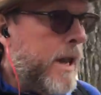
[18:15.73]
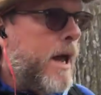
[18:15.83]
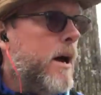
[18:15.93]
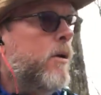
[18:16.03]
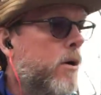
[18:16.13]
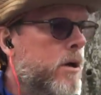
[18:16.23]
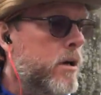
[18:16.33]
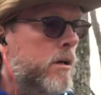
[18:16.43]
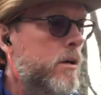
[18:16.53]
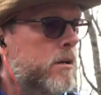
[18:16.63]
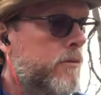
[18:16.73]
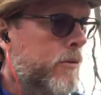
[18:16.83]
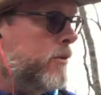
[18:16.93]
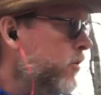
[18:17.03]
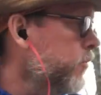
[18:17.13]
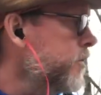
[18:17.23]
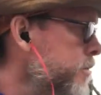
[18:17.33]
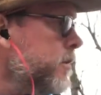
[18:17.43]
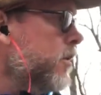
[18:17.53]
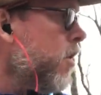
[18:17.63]
And now, for no
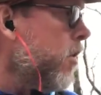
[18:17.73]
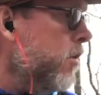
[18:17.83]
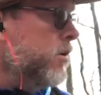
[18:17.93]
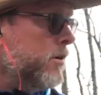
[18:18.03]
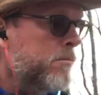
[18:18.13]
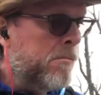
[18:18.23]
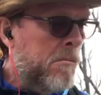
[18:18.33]
reason at all,